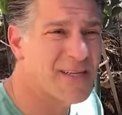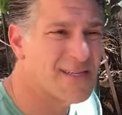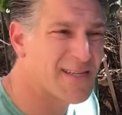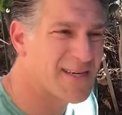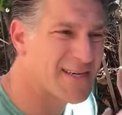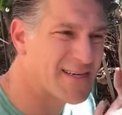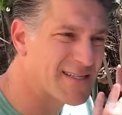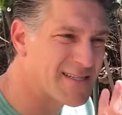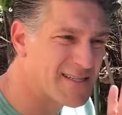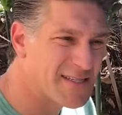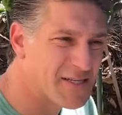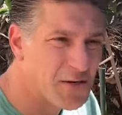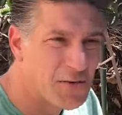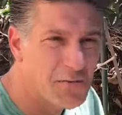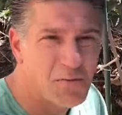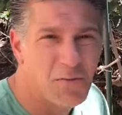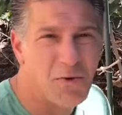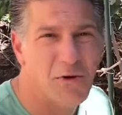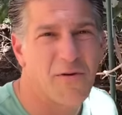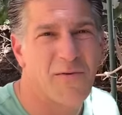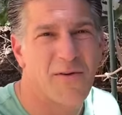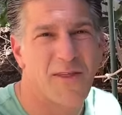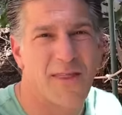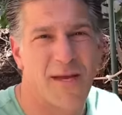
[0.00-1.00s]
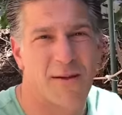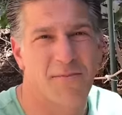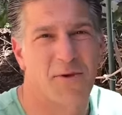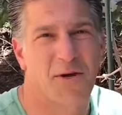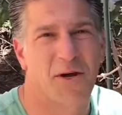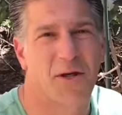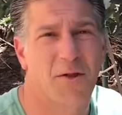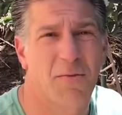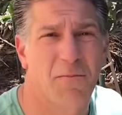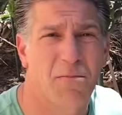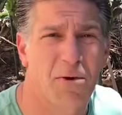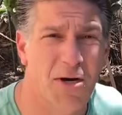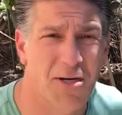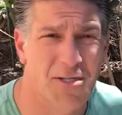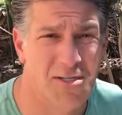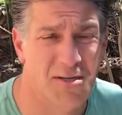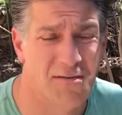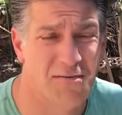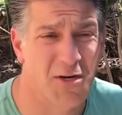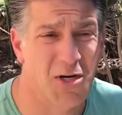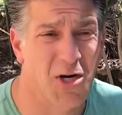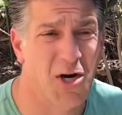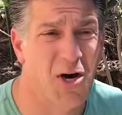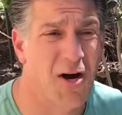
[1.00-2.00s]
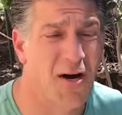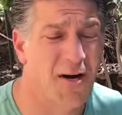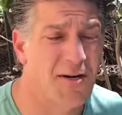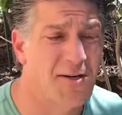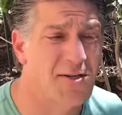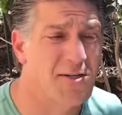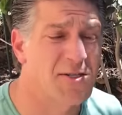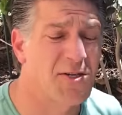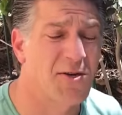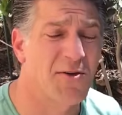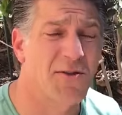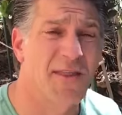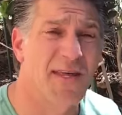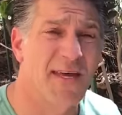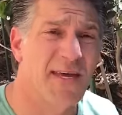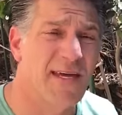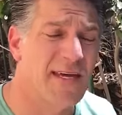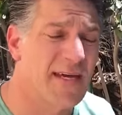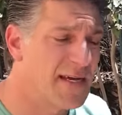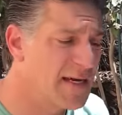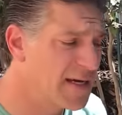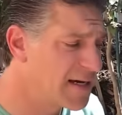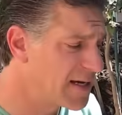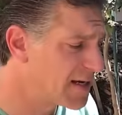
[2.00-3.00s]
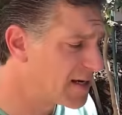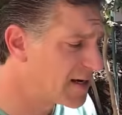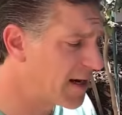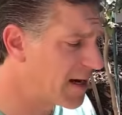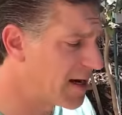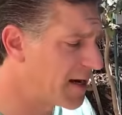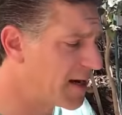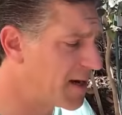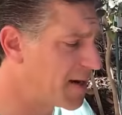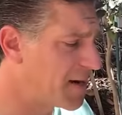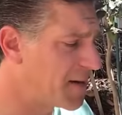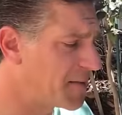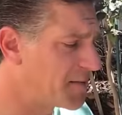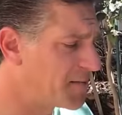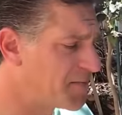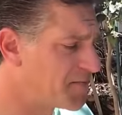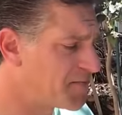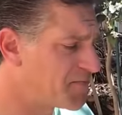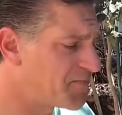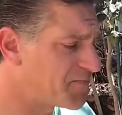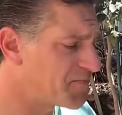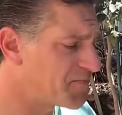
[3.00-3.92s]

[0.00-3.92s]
to consider moving them to other parts of your garden so that um,